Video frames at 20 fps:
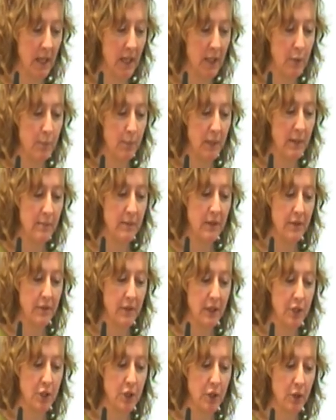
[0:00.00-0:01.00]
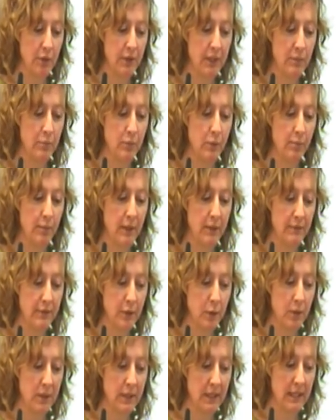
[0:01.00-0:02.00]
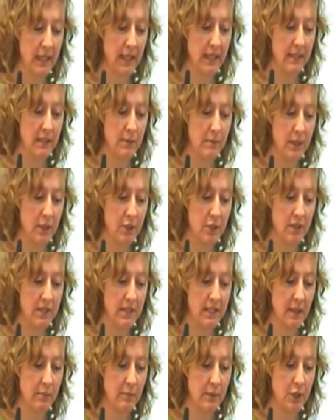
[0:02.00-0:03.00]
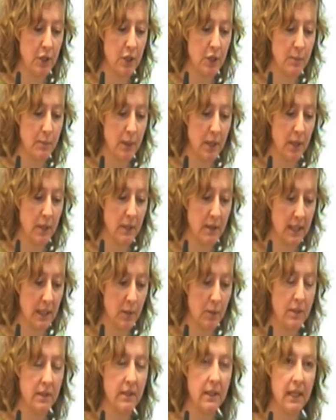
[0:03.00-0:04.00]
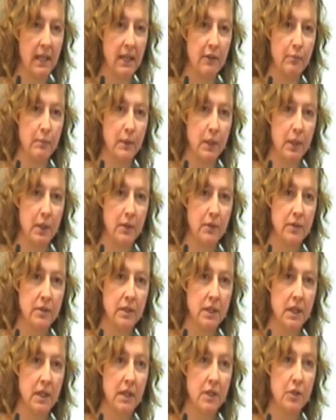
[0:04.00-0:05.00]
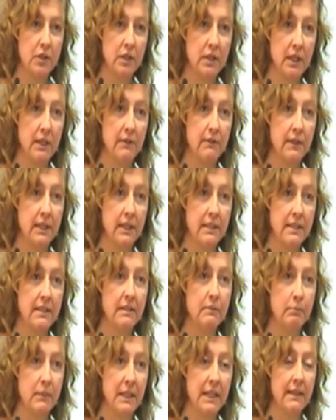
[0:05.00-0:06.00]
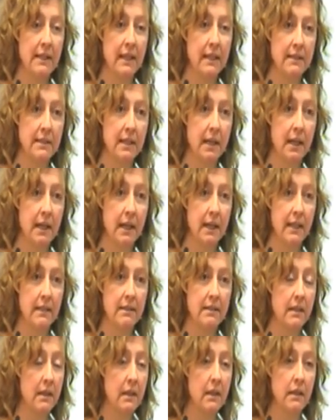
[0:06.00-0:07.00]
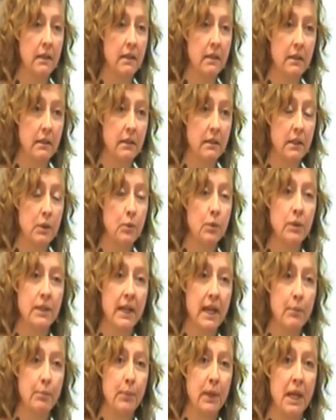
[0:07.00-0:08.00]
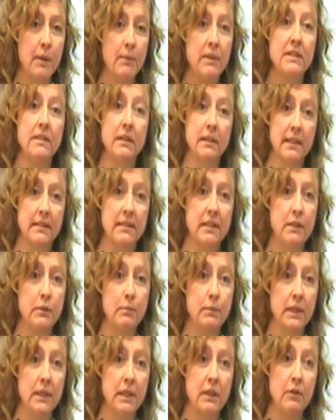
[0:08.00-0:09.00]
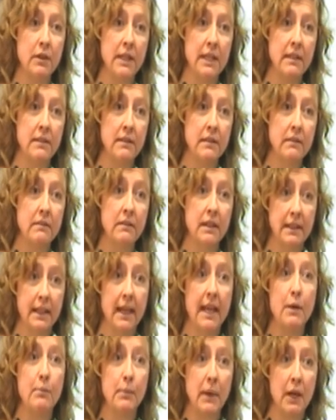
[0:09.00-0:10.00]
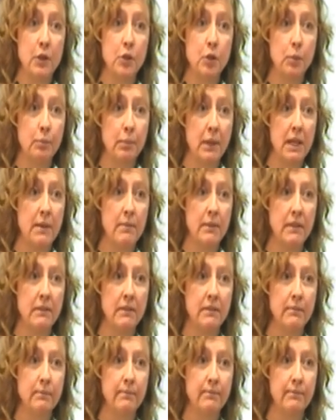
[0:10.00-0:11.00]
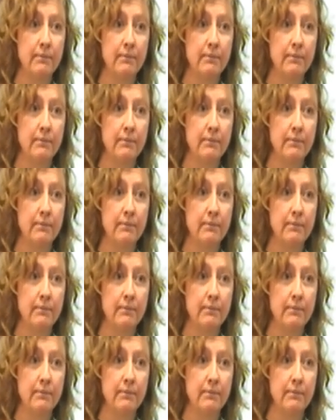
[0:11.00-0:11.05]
And the payment threshold then will be fewer than 8 emergency admissions per 1,000 live births. So if they didn't meet that target, they wouldn't get payment unless it had been agreed that they get a partial payment.